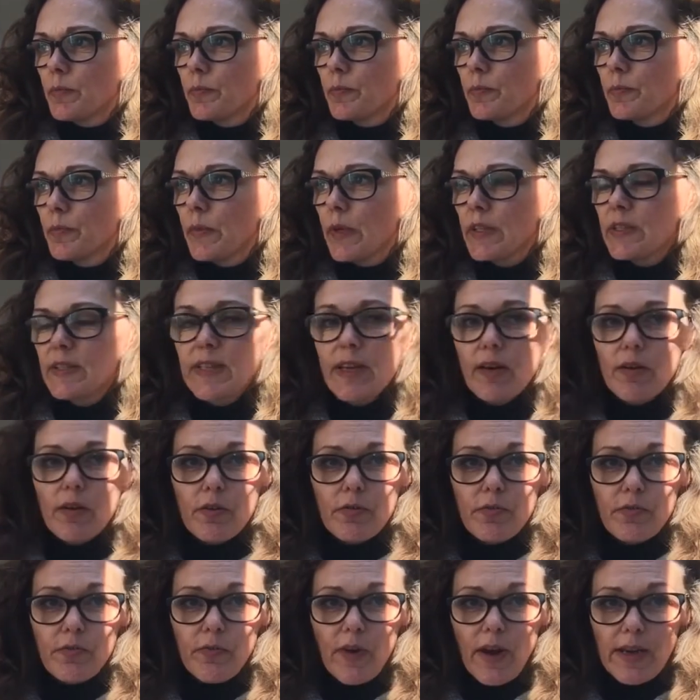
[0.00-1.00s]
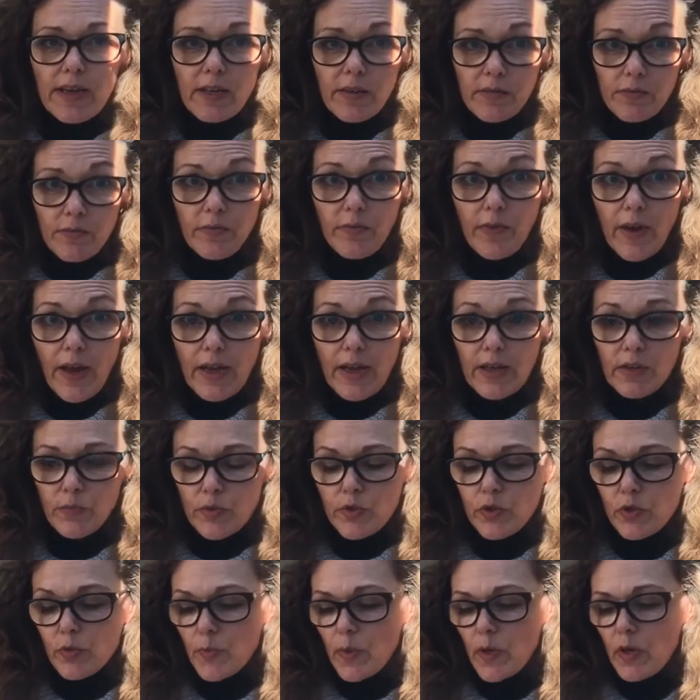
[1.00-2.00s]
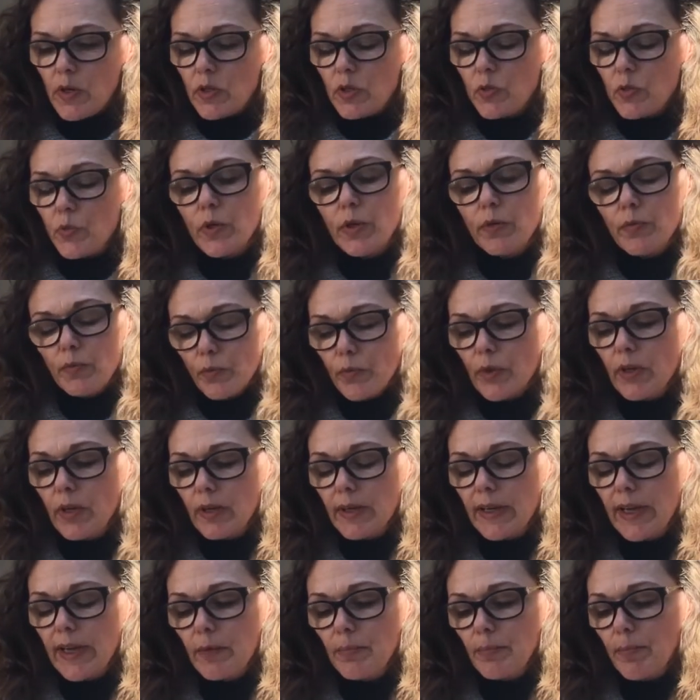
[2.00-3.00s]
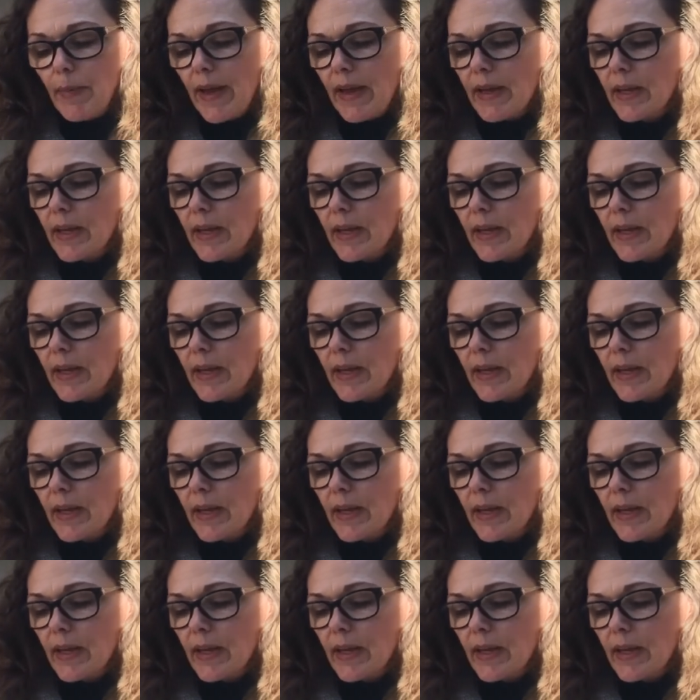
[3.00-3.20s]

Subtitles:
It's our fight and flight response. We will get back